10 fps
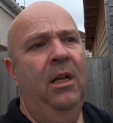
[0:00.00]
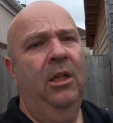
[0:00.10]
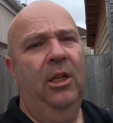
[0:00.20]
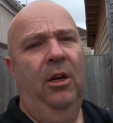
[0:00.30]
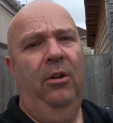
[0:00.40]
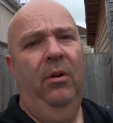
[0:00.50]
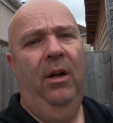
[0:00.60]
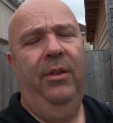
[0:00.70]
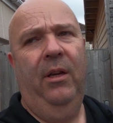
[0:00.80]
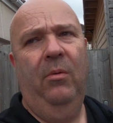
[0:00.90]
So
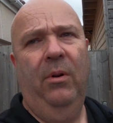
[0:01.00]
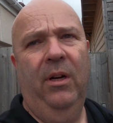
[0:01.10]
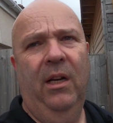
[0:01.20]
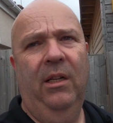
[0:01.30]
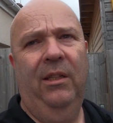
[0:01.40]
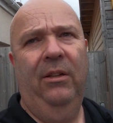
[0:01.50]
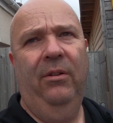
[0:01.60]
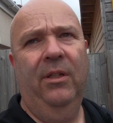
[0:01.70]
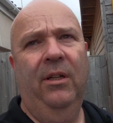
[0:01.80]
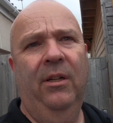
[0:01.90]
I think what I'm going to
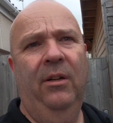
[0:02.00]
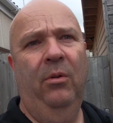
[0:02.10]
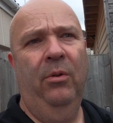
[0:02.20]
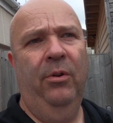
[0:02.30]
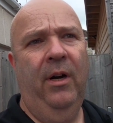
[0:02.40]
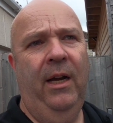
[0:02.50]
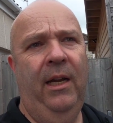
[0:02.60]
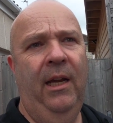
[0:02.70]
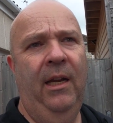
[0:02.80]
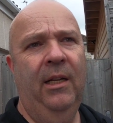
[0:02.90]
do is I'm going to order
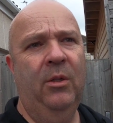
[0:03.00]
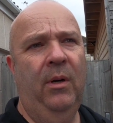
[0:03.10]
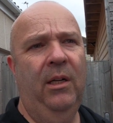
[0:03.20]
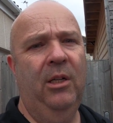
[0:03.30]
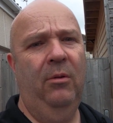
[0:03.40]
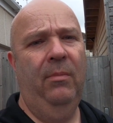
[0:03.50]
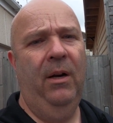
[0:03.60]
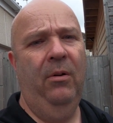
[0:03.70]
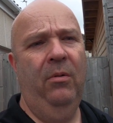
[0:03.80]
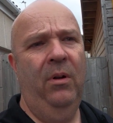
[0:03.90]
a
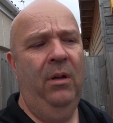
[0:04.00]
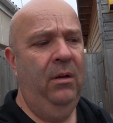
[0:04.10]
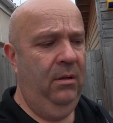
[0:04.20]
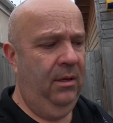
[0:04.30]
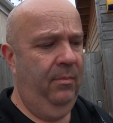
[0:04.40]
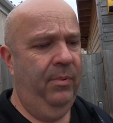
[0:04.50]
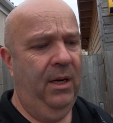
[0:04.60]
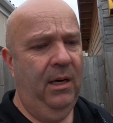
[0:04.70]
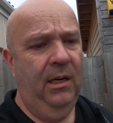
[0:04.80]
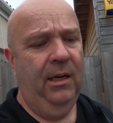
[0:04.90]
22mm like
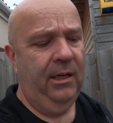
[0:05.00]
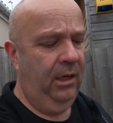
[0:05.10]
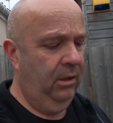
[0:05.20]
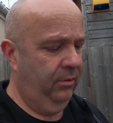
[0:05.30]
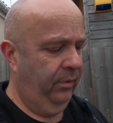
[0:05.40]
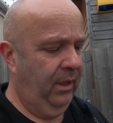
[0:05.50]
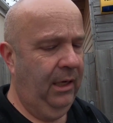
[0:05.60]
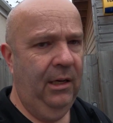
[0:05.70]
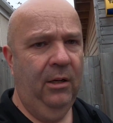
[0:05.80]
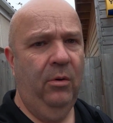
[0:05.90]
bar, like I use for
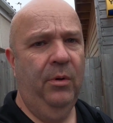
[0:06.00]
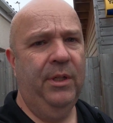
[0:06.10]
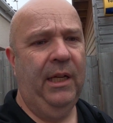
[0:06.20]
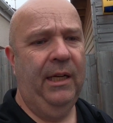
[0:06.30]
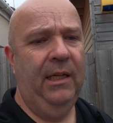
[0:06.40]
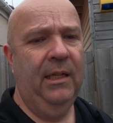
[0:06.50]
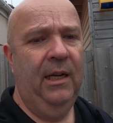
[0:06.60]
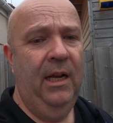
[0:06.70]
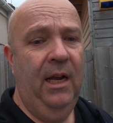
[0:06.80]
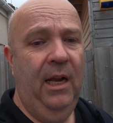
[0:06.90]
the corner steadies,
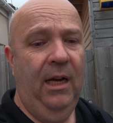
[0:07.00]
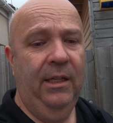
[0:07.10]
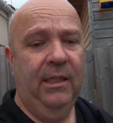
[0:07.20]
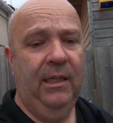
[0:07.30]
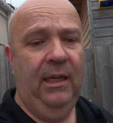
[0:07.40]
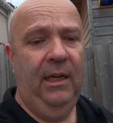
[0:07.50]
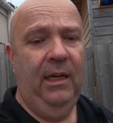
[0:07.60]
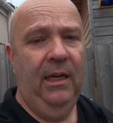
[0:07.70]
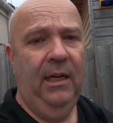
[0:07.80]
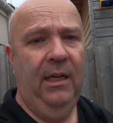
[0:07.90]
and
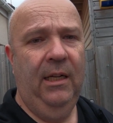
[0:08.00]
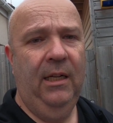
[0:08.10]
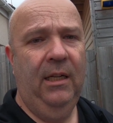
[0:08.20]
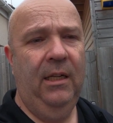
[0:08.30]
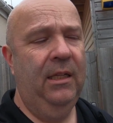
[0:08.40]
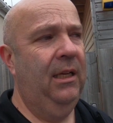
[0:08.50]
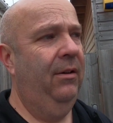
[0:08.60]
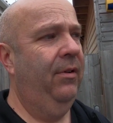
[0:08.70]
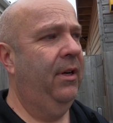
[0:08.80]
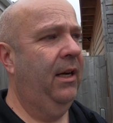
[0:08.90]
see
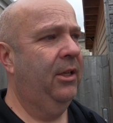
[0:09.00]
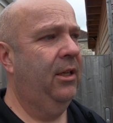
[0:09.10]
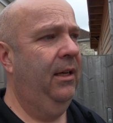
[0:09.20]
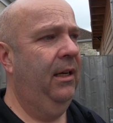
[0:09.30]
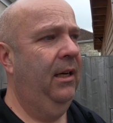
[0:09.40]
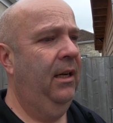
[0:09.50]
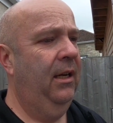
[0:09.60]
if I can actually